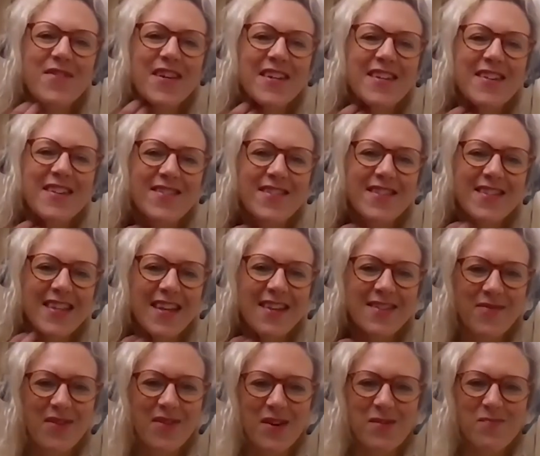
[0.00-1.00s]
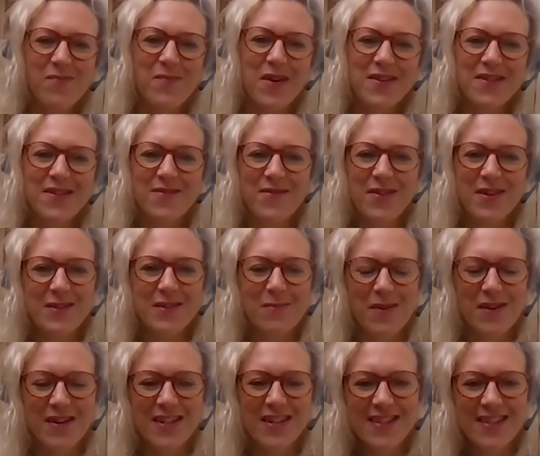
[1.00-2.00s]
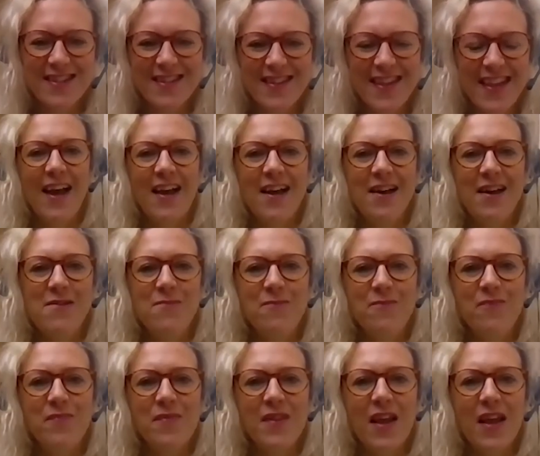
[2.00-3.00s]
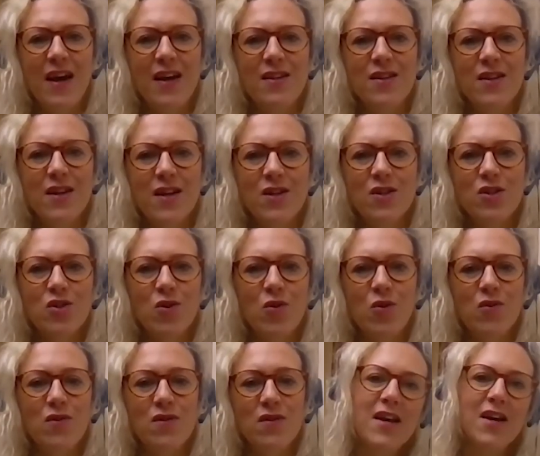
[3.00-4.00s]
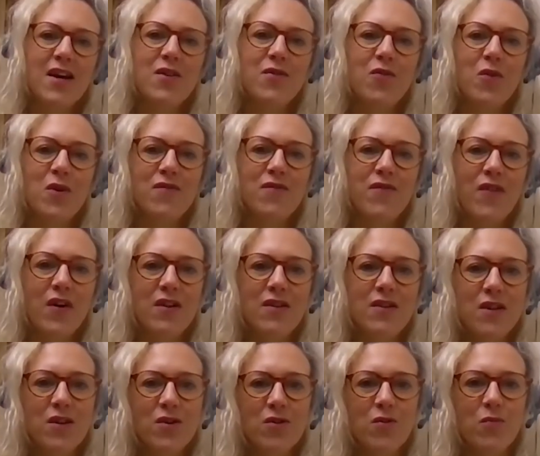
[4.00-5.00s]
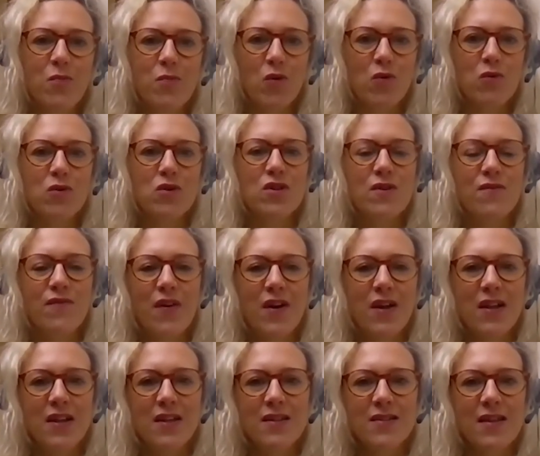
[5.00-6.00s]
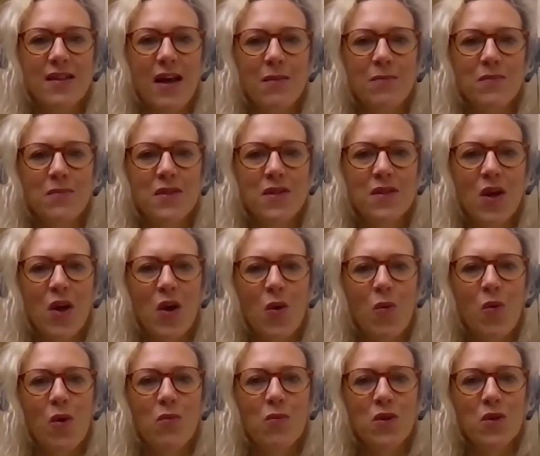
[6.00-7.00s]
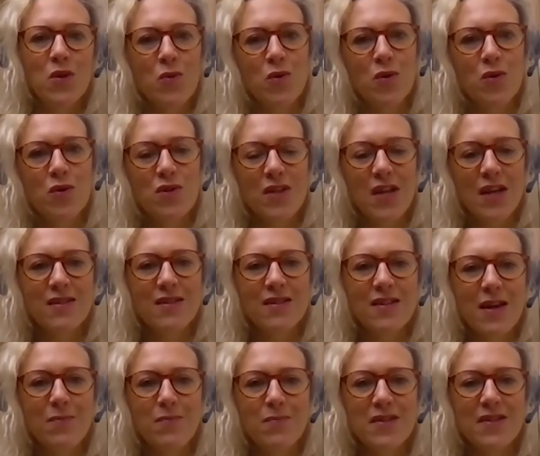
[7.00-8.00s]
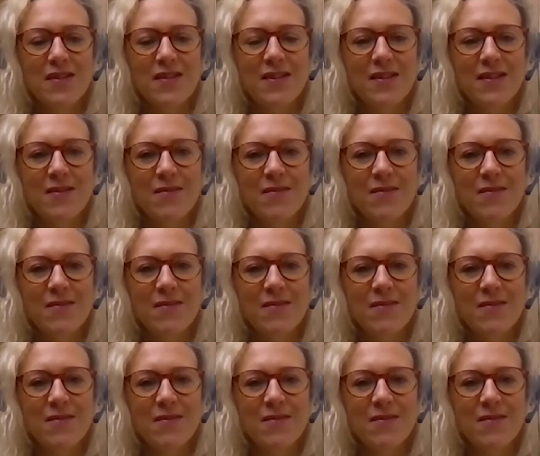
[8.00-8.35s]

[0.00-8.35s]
very good. Sounds very positive experience. And Sean, kind of when final year approached and final exams, what were your next steps?